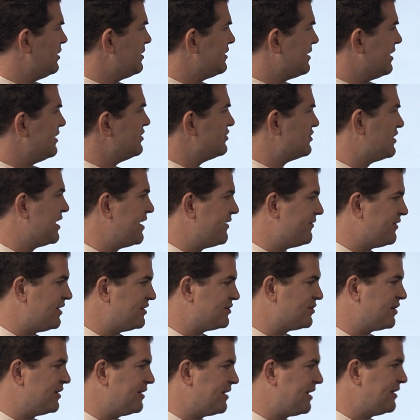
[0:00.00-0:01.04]
does give
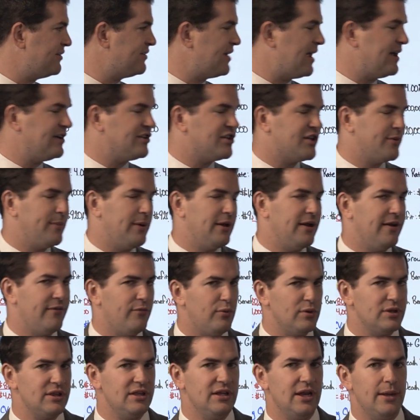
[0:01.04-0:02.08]
us a nice estimate of
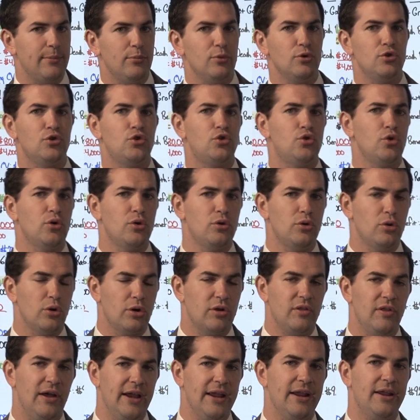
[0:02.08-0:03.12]
what the numbers should
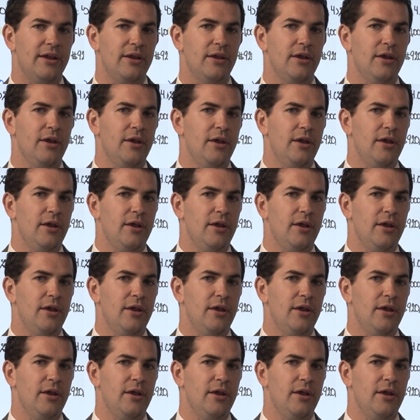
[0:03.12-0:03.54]
look like,